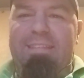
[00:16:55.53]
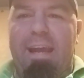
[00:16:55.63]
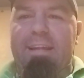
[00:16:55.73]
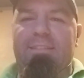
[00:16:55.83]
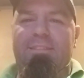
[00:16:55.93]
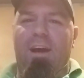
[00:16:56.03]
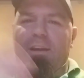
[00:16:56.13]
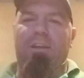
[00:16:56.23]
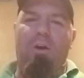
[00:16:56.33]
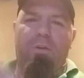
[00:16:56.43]
seconds to
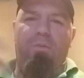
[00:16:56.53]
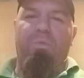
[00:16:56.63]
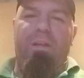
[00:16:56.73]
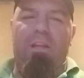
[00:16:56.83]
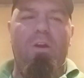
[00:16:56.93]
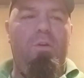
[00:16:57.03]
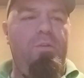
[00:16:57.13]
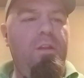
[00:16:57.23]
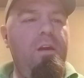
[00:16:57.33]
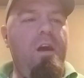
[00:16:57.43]
unload and
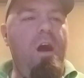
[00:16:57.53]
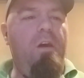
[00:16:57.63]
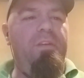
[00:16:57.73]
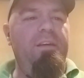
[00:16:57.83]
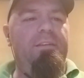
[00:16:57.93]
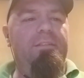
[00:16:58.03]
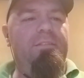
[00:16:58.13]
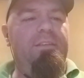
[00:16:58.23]
reload on the